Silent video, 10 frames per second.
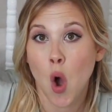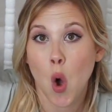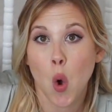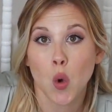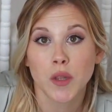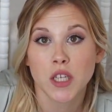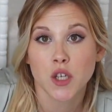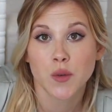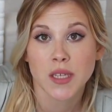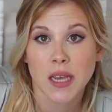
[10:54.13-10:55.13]
hold the
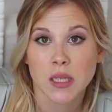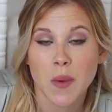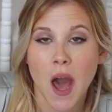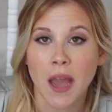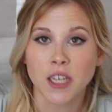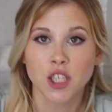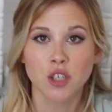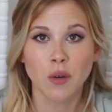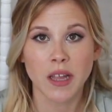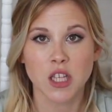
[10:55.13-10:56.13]
2 sides behind
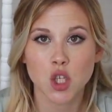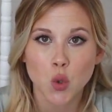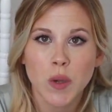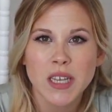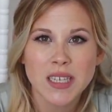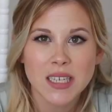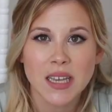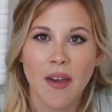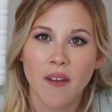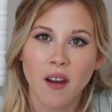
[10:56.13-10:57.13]
you and squeeze it
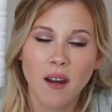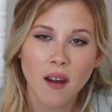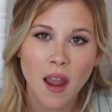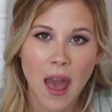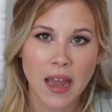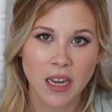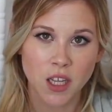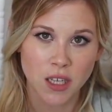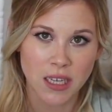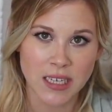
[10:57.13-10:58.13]
together and
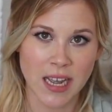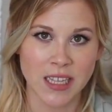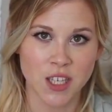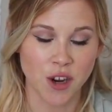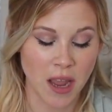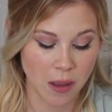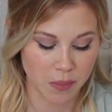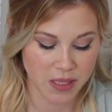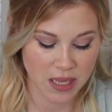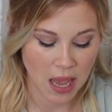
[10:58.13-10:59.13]
condense your
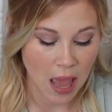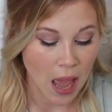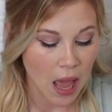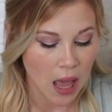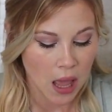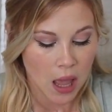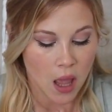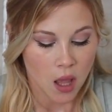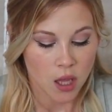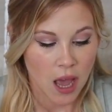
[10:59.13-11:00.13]
hips.
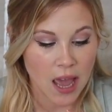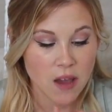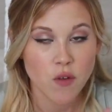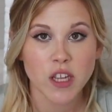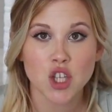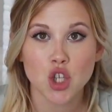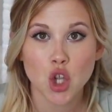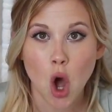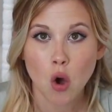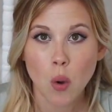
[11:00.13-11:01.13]
I have read
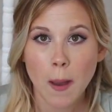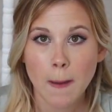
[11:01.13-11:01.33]
so